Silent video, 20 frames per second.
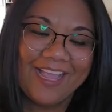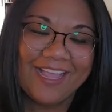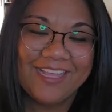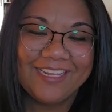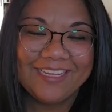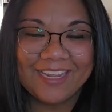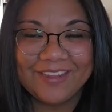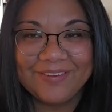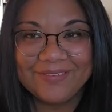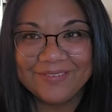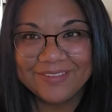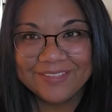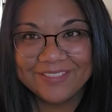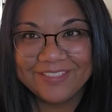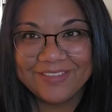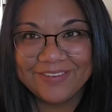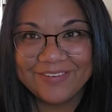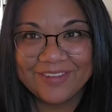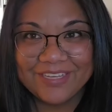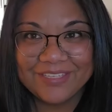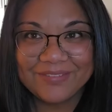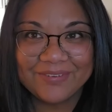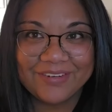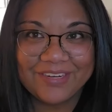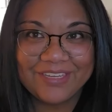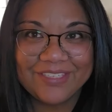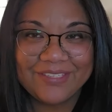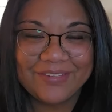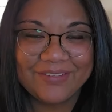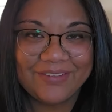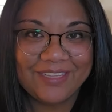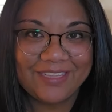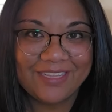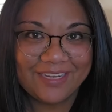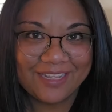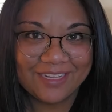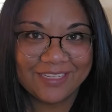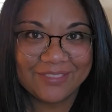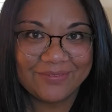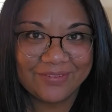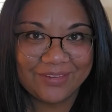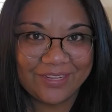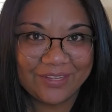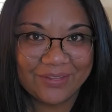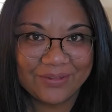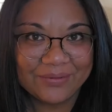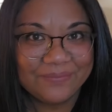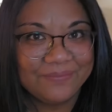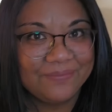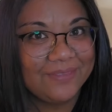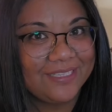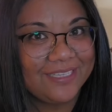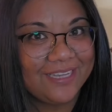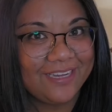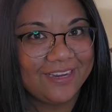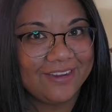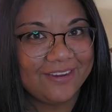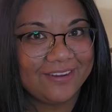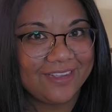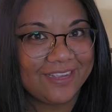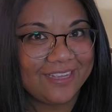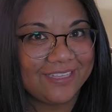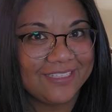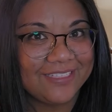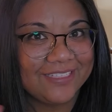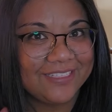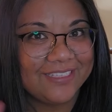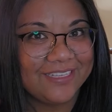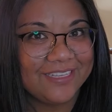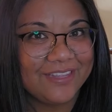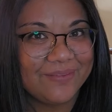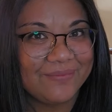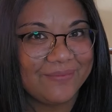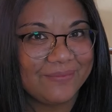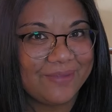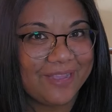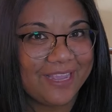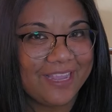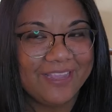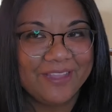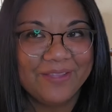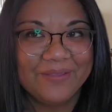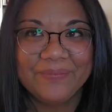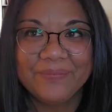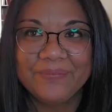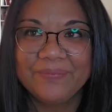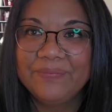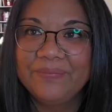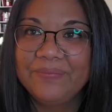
and I will see you guys very soon in the next video. Take care, guys. Bye-bye.